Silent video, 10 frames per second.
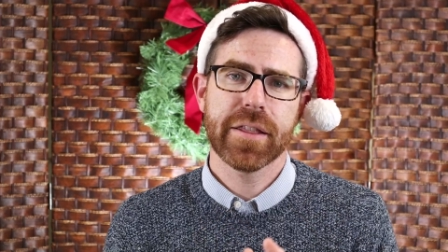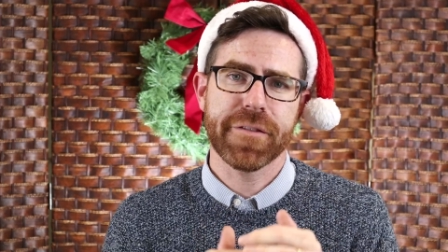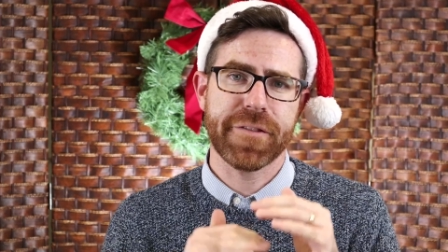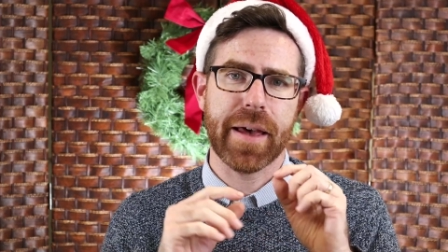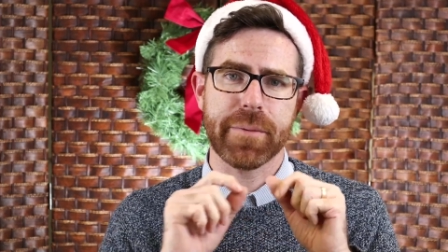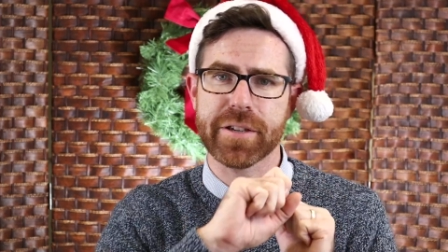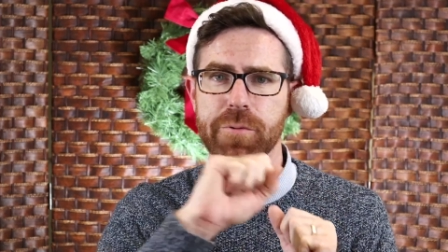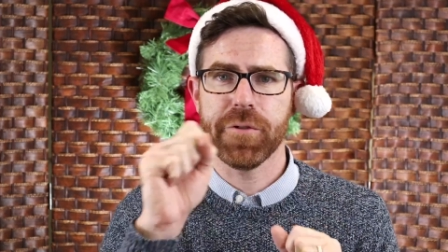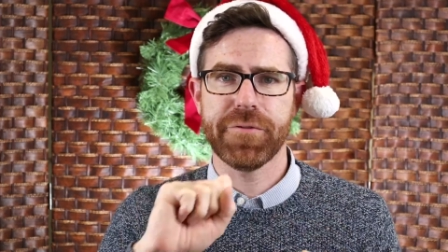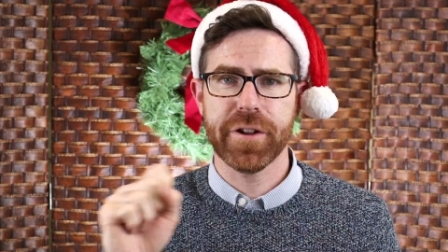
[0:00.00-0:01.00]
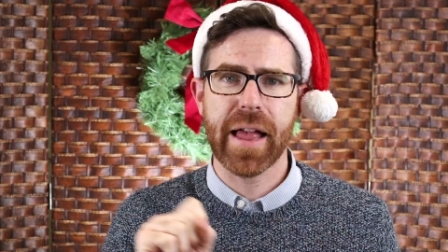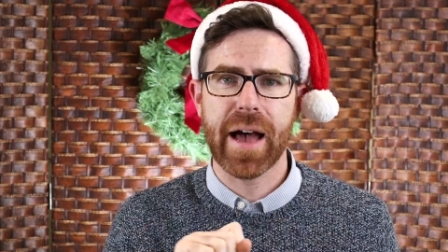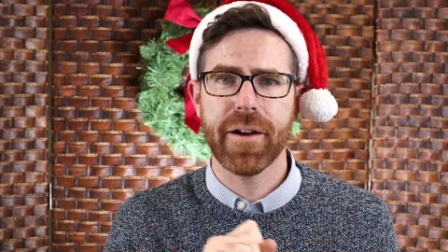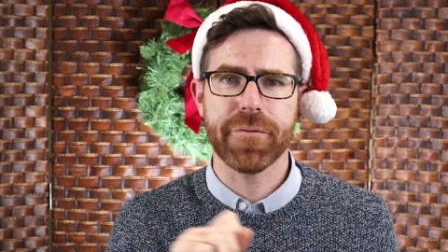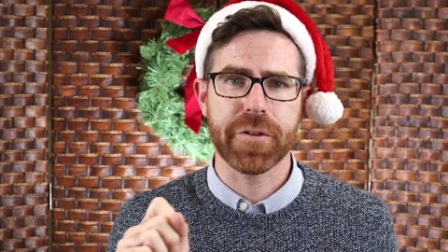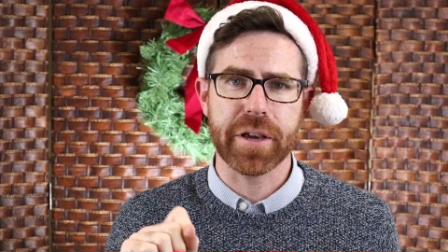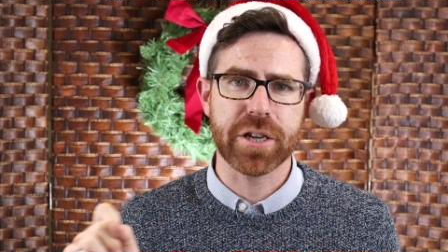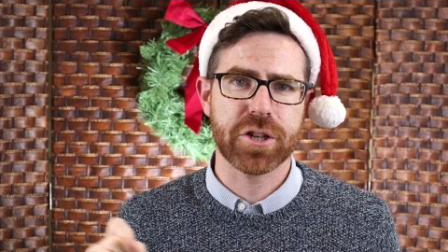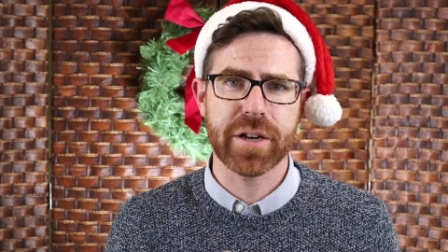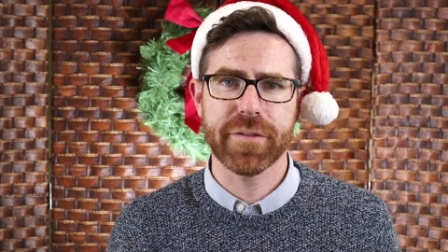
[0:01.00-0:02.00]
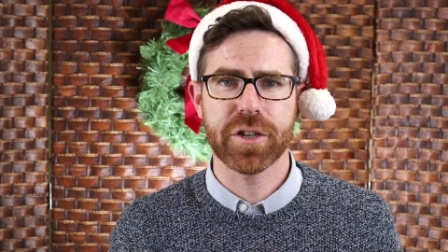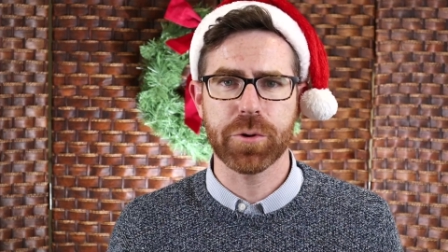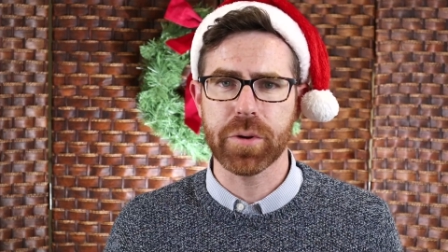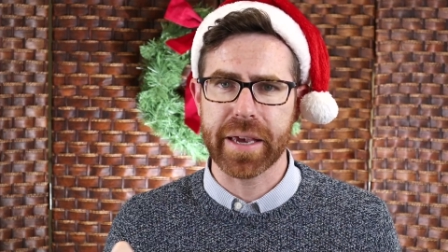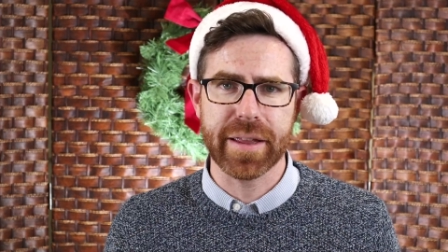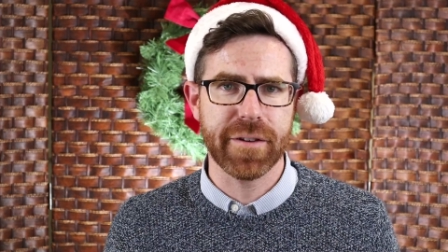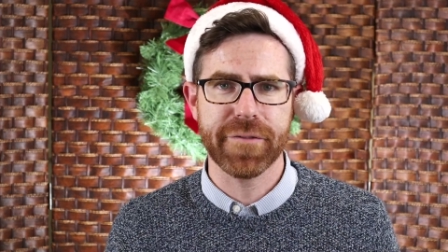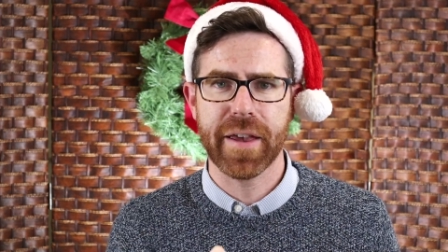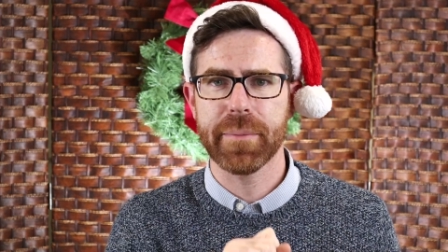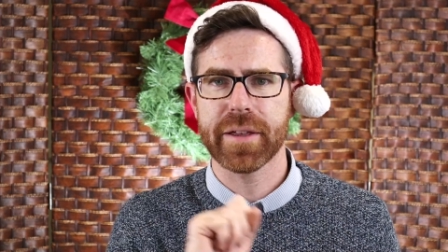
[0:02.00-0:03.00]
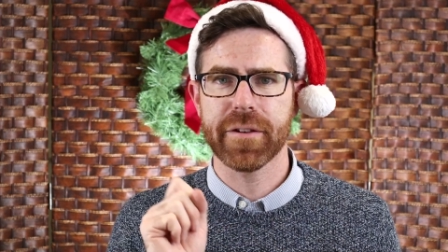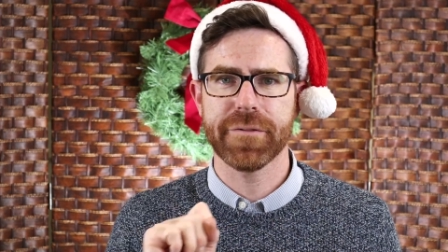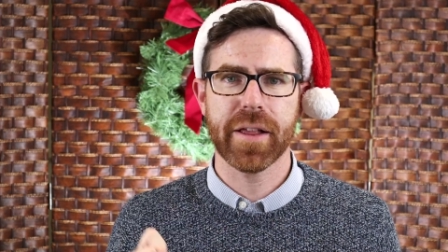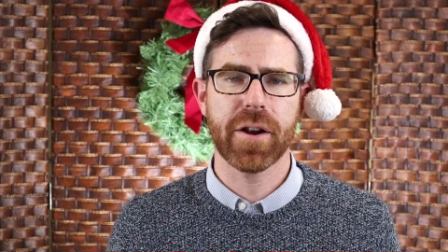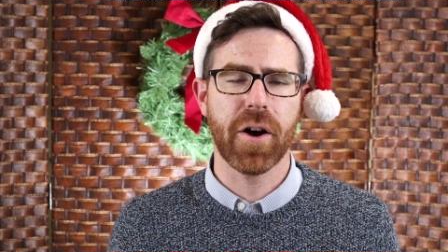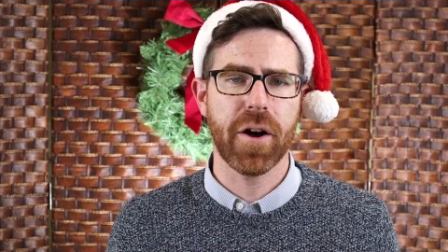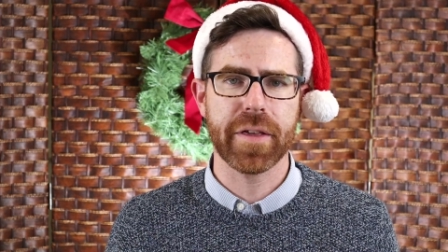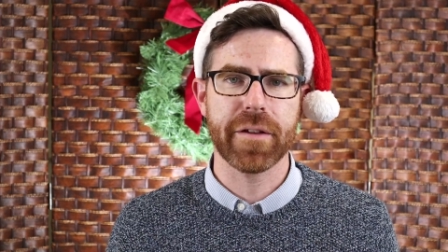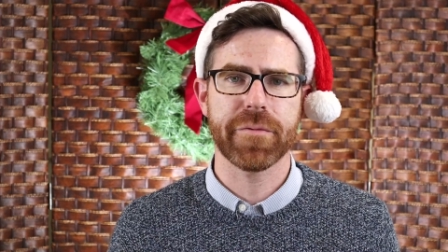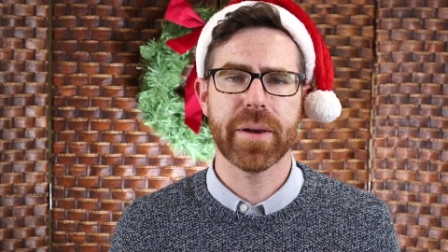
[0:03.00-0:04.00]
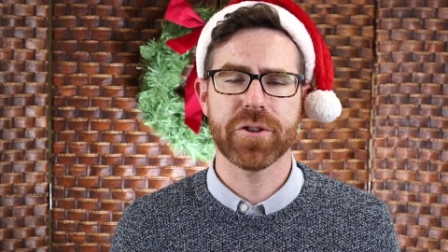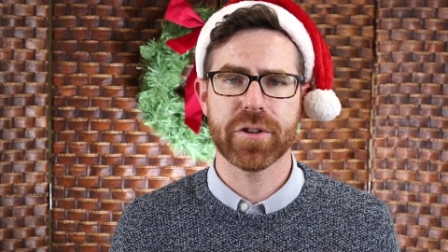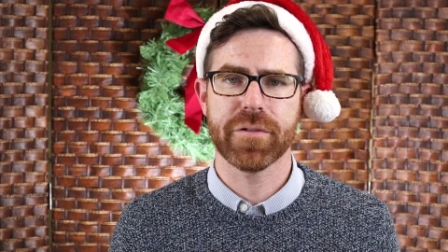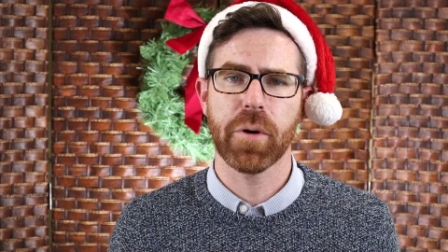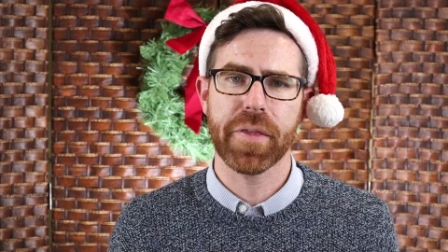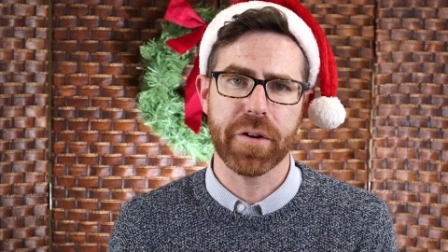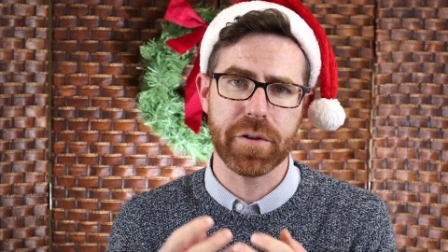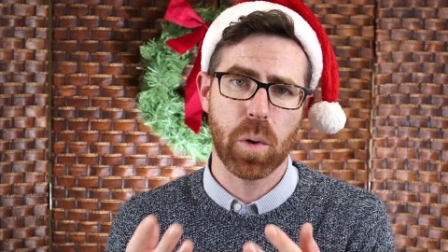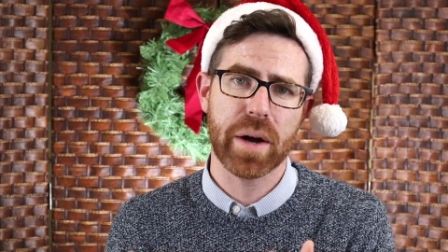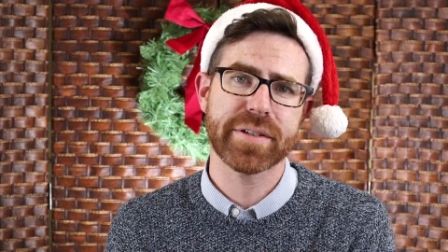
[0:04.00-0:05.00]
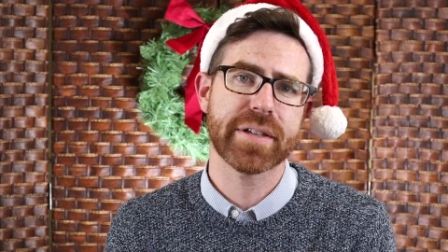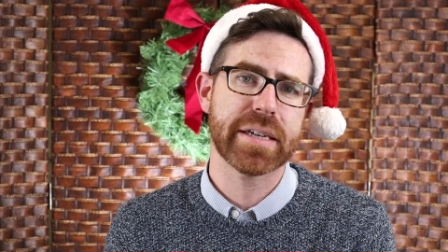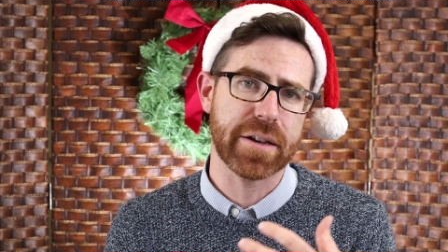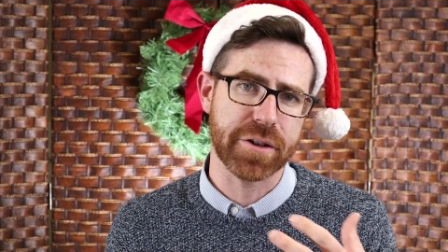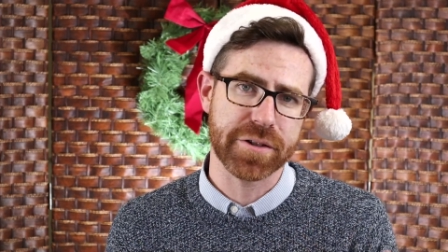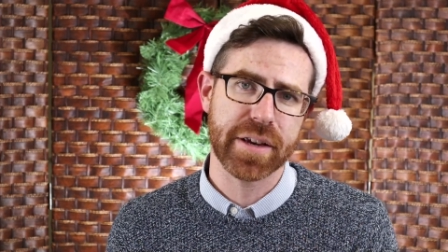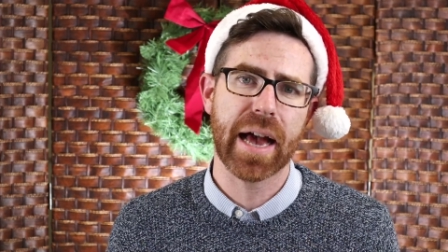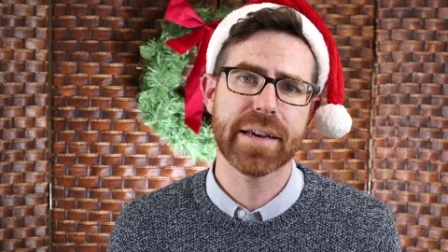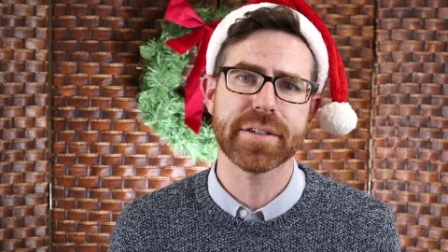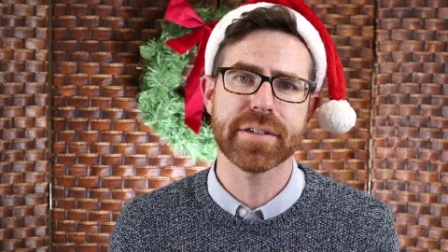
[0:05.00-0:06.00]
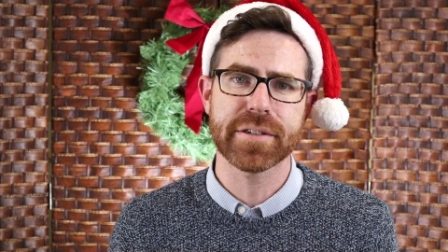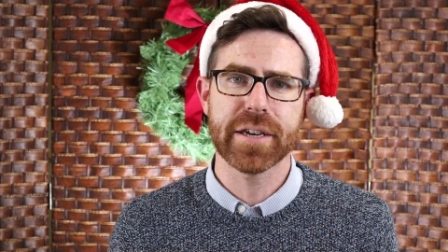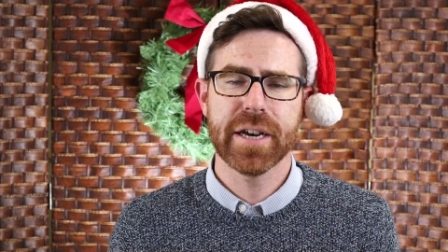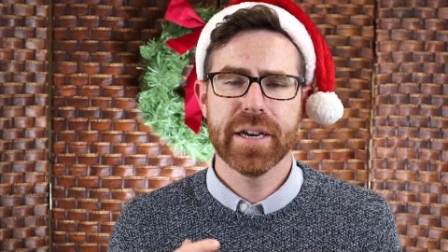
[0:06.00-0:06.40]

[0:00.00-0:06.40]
The families will fill out for each individual in the family, they'll fill out all the information of what they're requesting, their sizes,